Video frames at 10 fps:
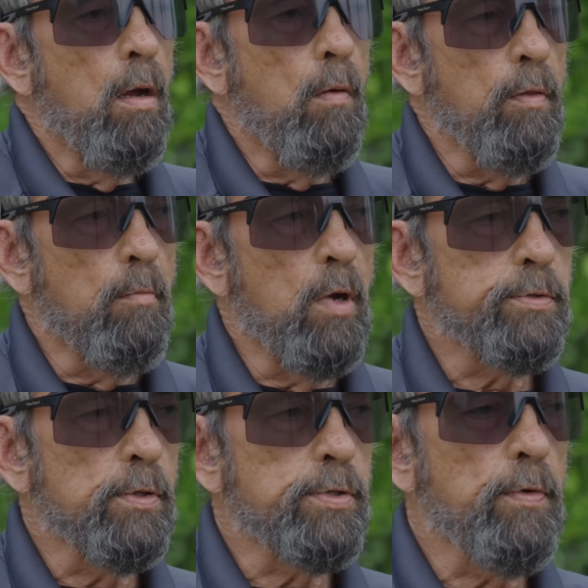With the
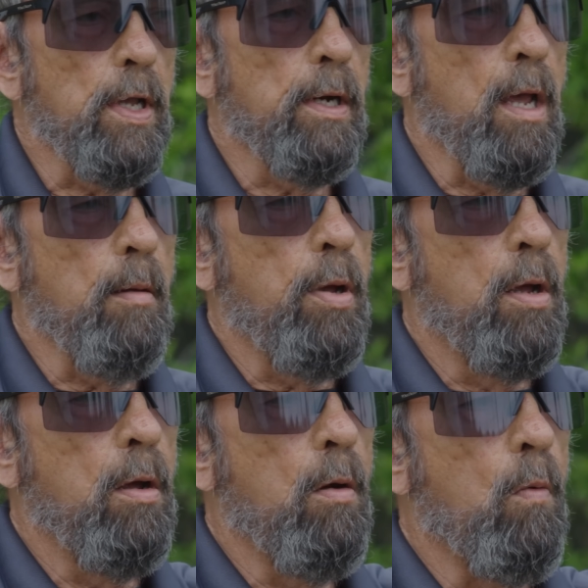muzzle straight up,
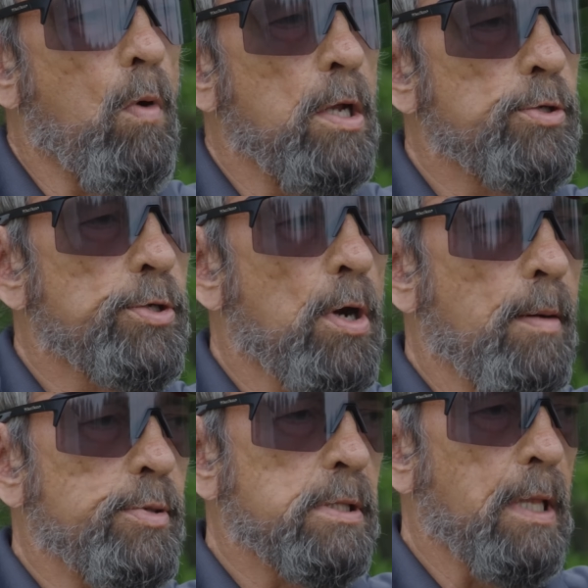one
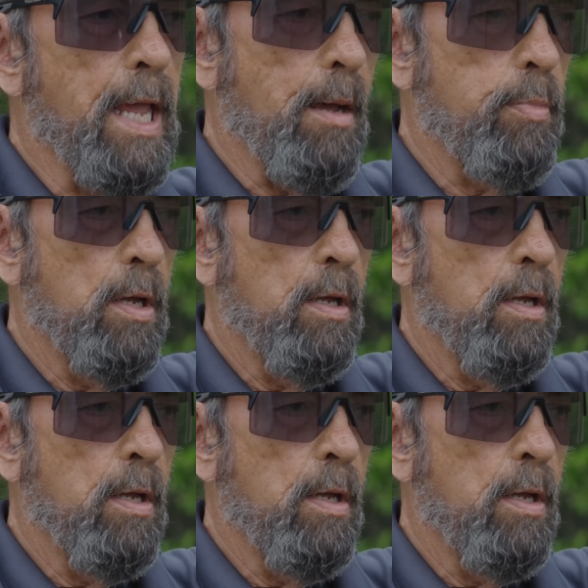sharp slap